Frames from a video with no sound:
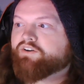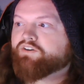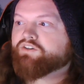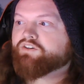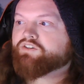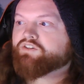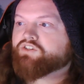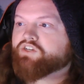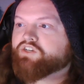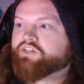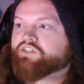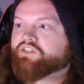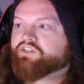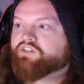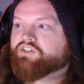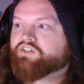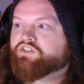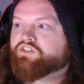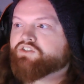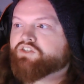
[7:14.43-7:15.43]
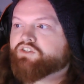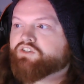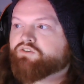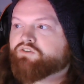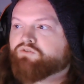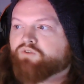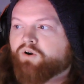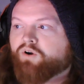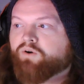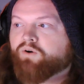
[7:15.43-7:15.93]
just
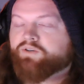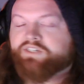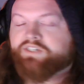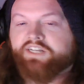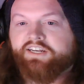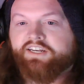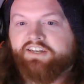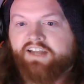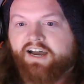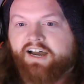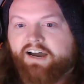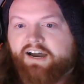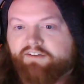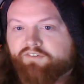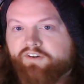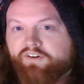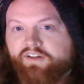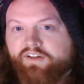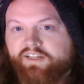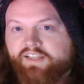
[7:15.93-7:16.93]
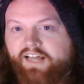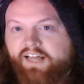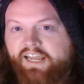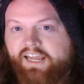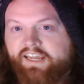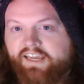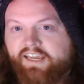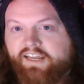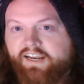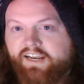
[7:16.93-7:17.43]
grown to not really
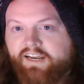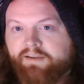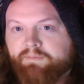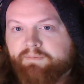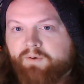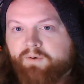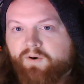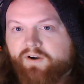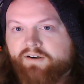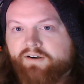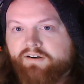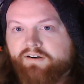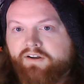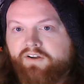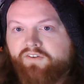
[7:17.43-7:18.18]
like it anymore.